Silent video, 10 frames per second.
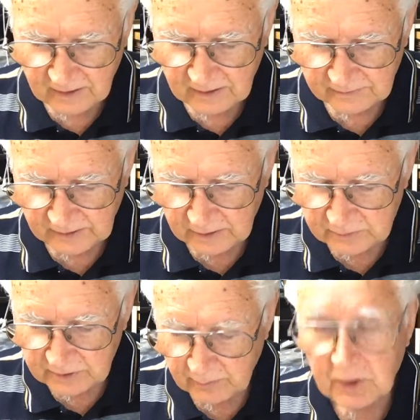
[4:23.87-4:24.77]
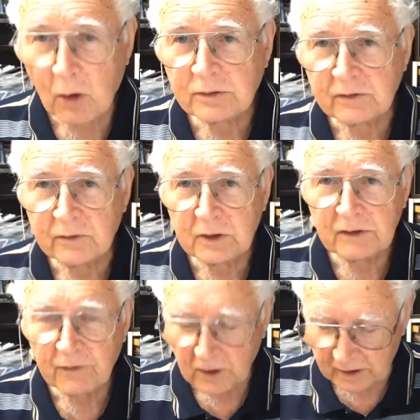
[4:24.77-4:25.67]
And then there was the Minolta
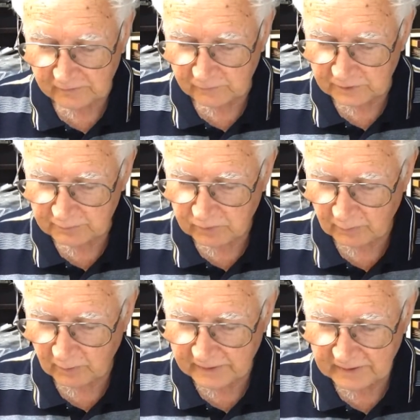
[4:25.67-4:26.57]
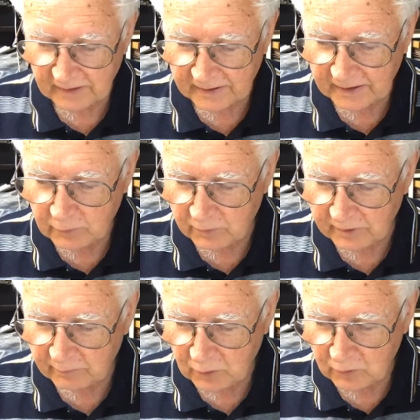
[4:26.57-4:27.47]
35, was probably unequalled
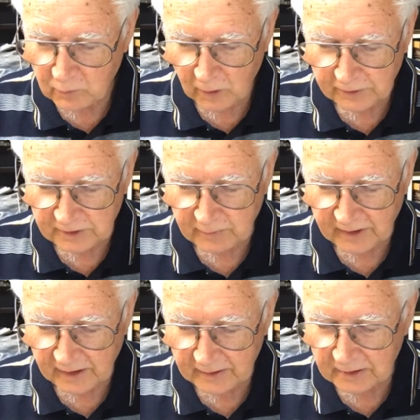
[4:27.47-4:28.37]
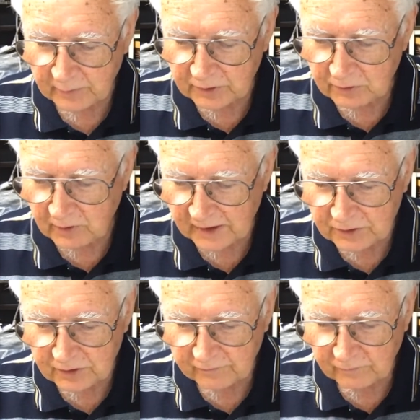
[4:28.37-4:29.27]
in build quality, but it had a limited
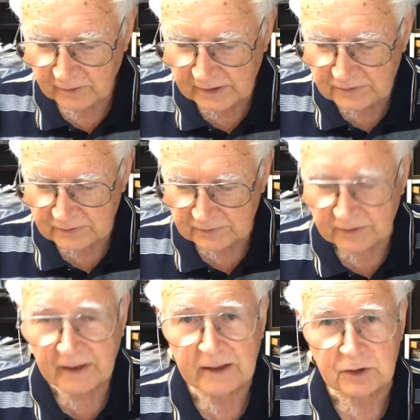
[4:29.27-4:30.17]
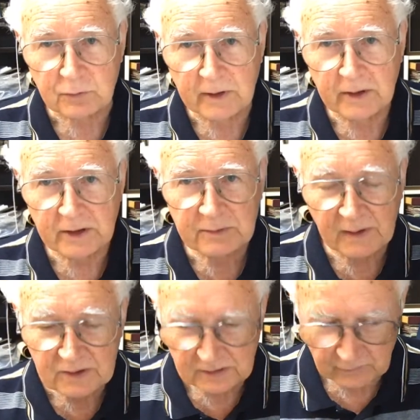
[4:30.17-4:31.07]
range of lenses. Today it's rare and
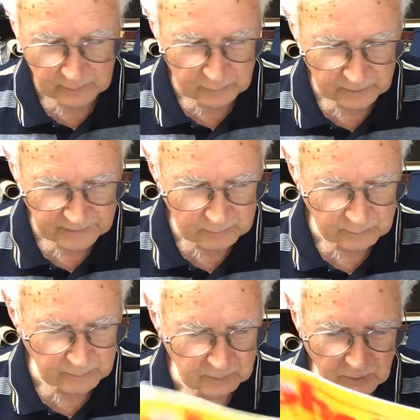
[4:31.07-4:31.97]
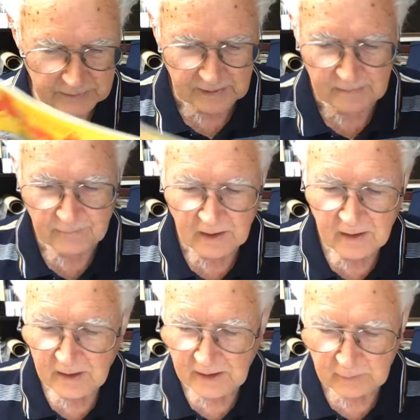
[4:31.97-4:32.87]
expensive. I wonder what that would be right now.
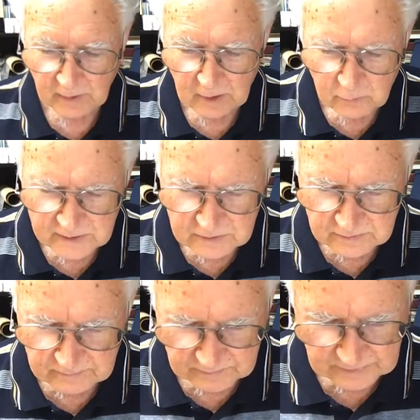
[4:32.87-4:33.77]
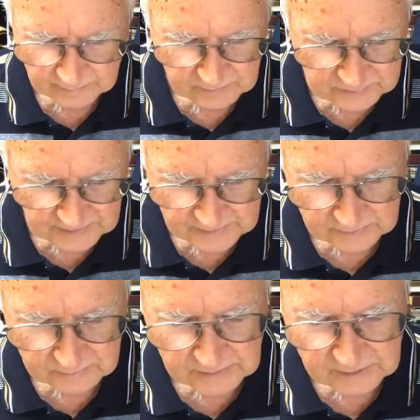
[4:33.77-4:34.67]
Anyway, I'll read you some of this
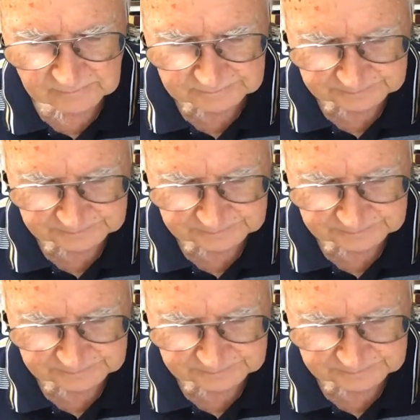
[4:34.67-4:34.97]
article here.